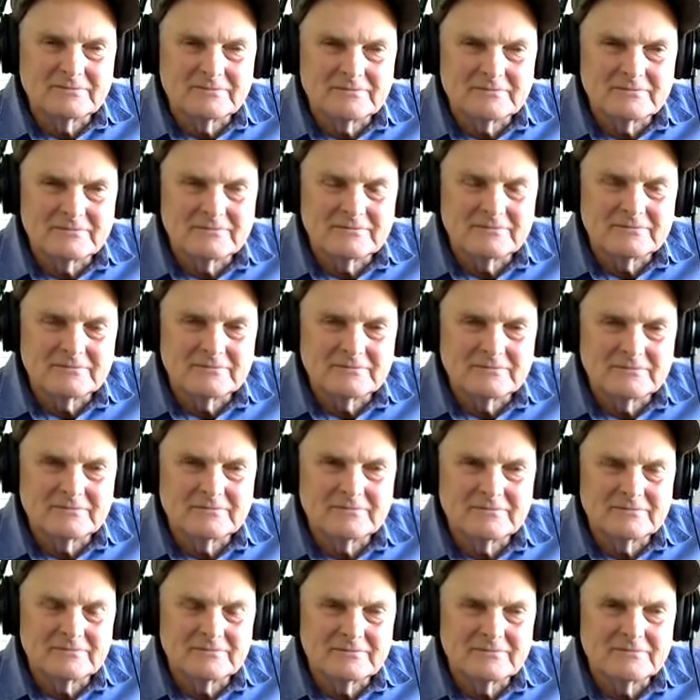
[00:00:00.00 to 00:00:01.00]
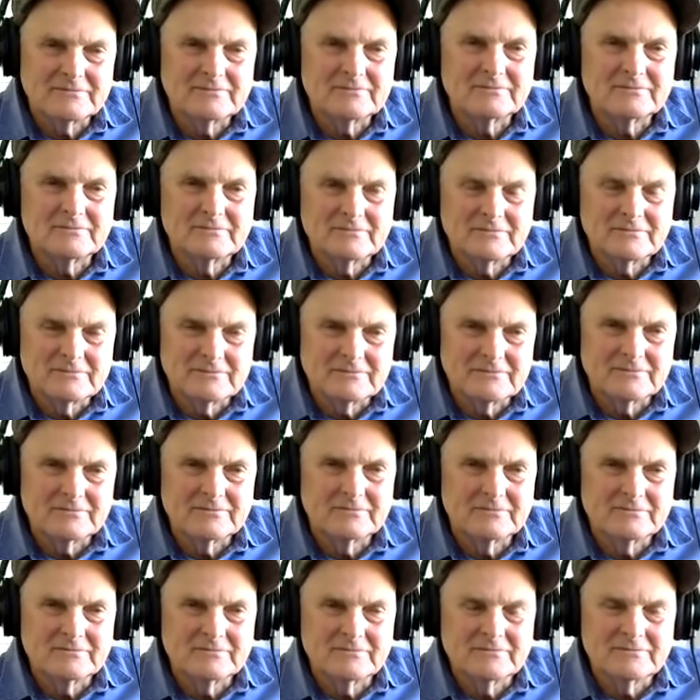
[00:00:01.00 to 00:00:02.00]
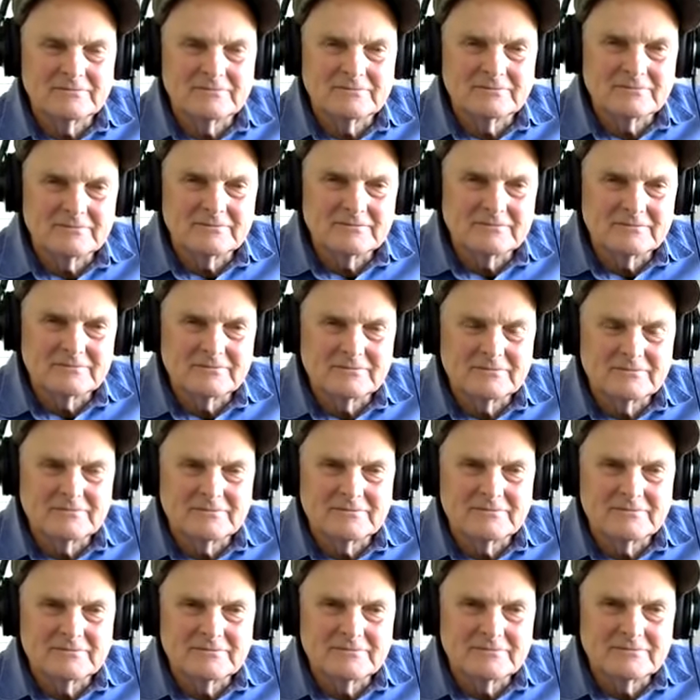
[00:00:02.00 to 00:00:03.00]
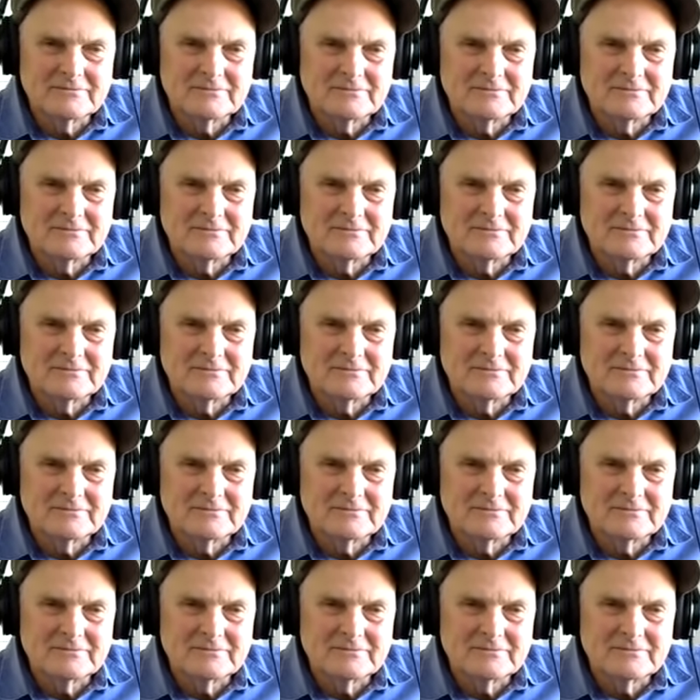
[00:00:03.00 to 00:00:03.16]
[no speech]